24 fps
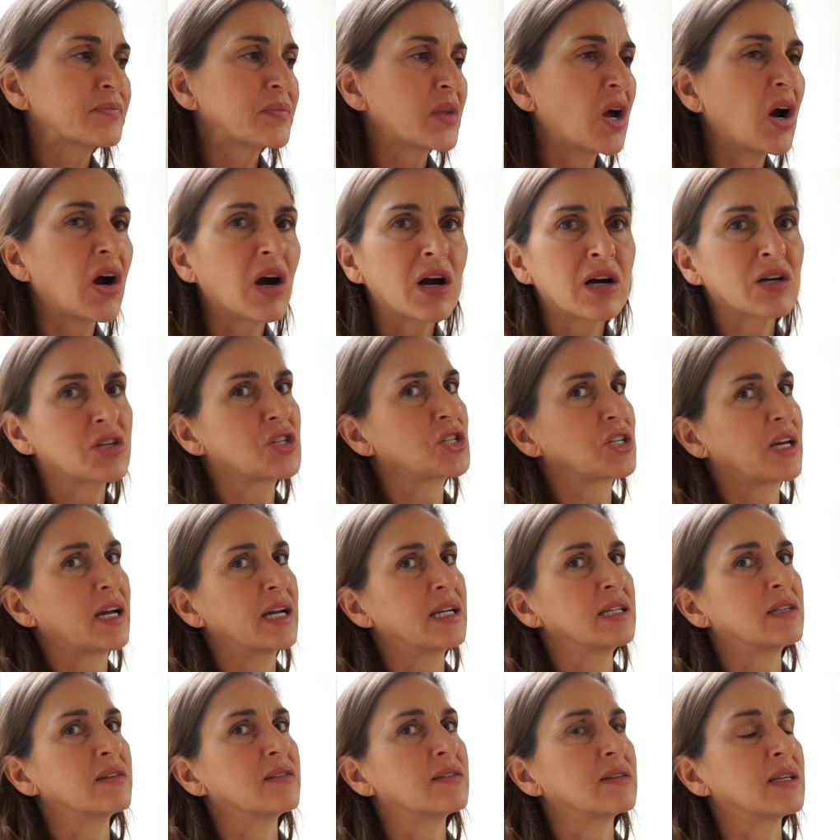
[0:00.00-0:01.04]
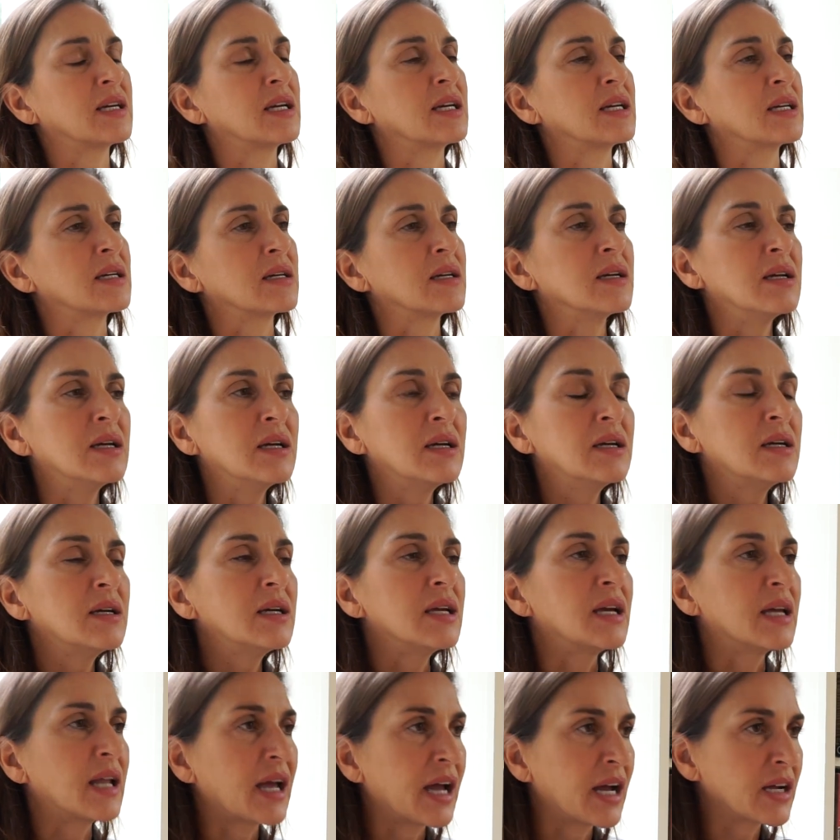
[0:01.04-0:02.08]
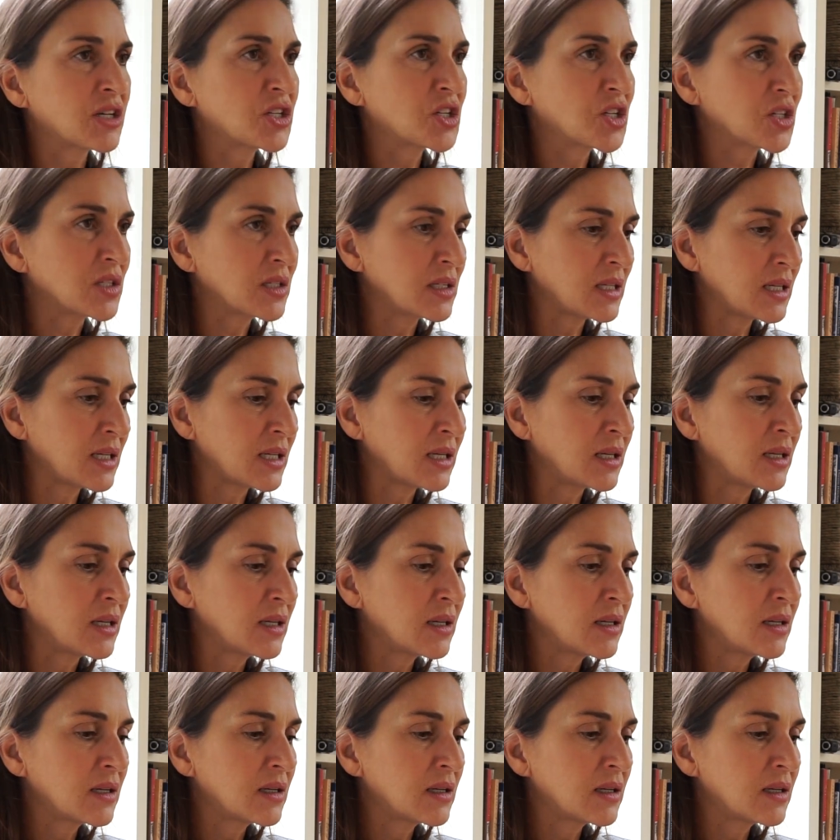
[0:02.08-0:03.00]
harsh kind of thing. It actually,